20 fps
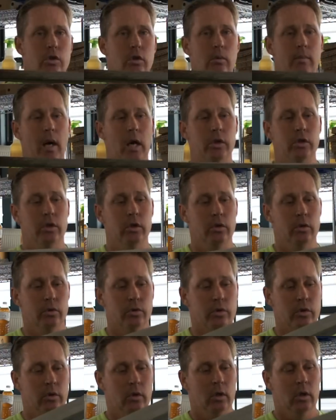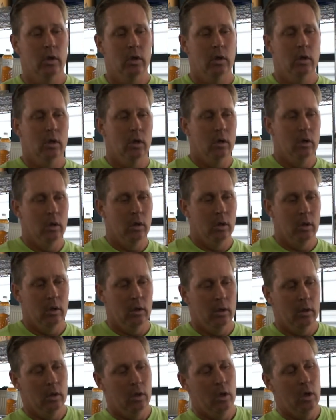of 2x2s,
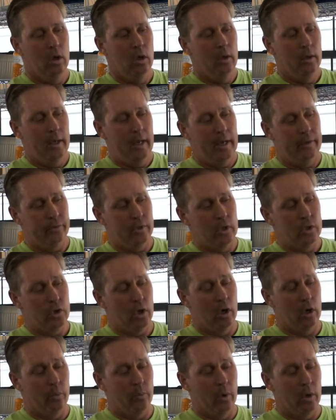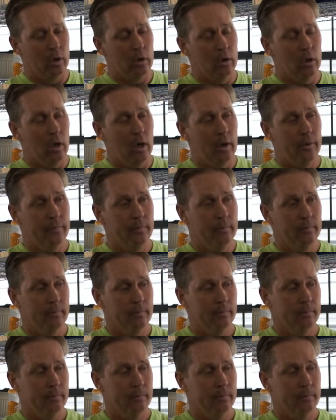1/8" hardware cloth,